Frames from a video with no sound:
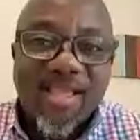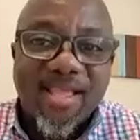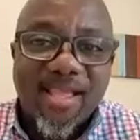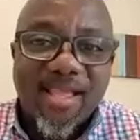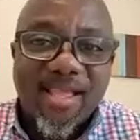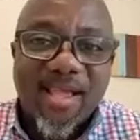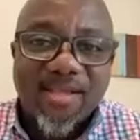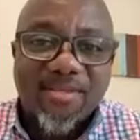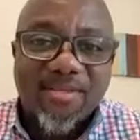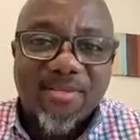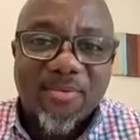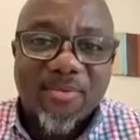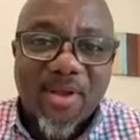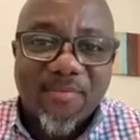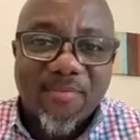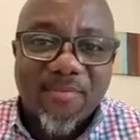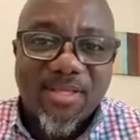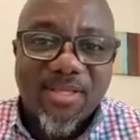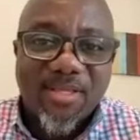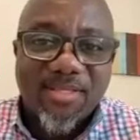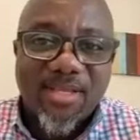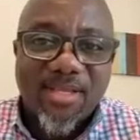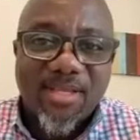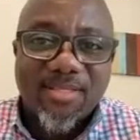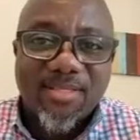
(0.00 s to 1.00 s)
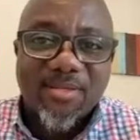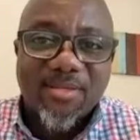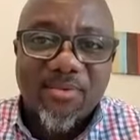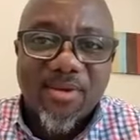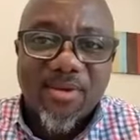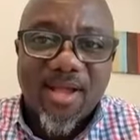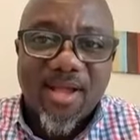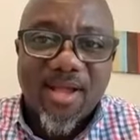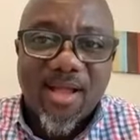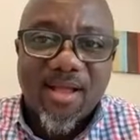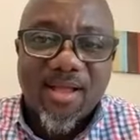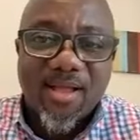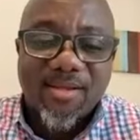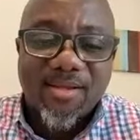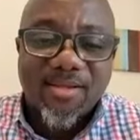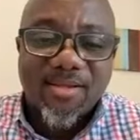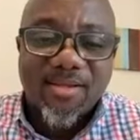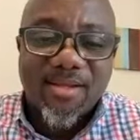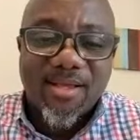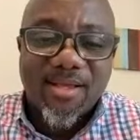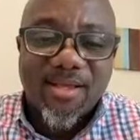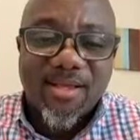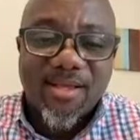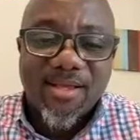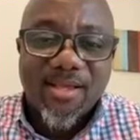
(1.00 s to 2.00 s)
yeah, So I've been chatting with her,
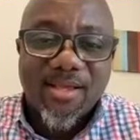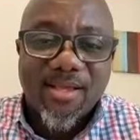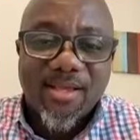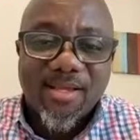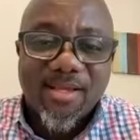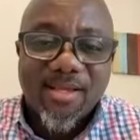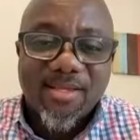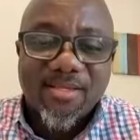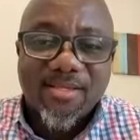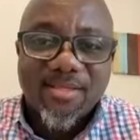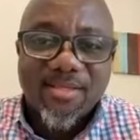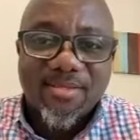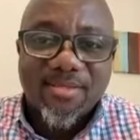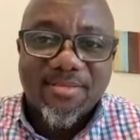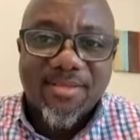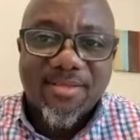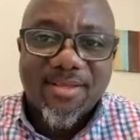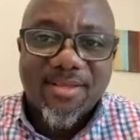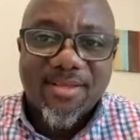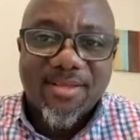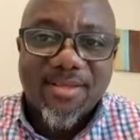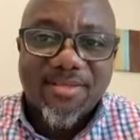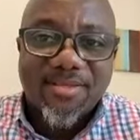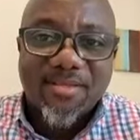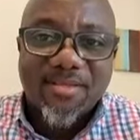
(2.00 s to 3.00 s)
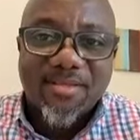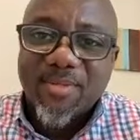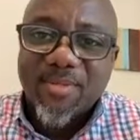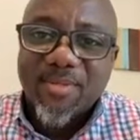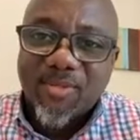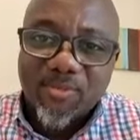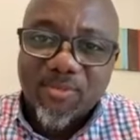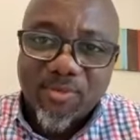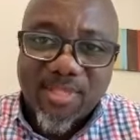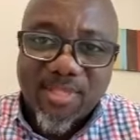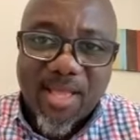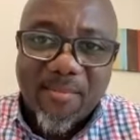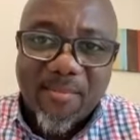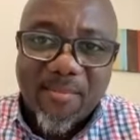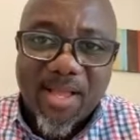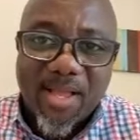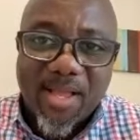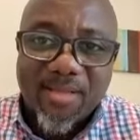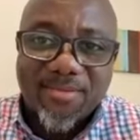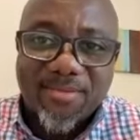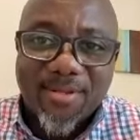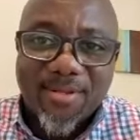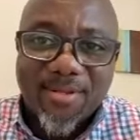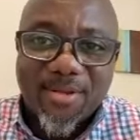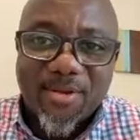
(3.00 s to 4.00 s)
and uh, she's a, she's a two time
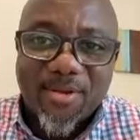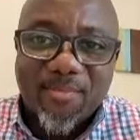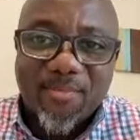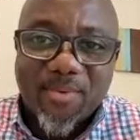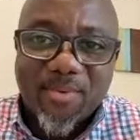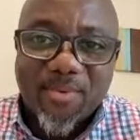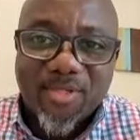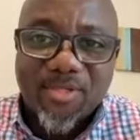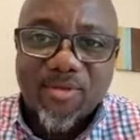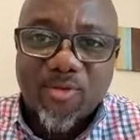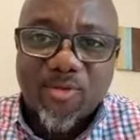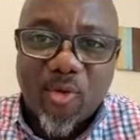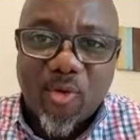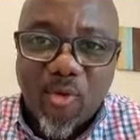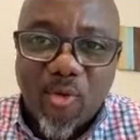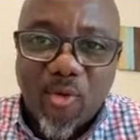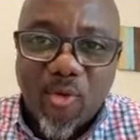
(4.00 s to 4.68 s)
councillor, but she's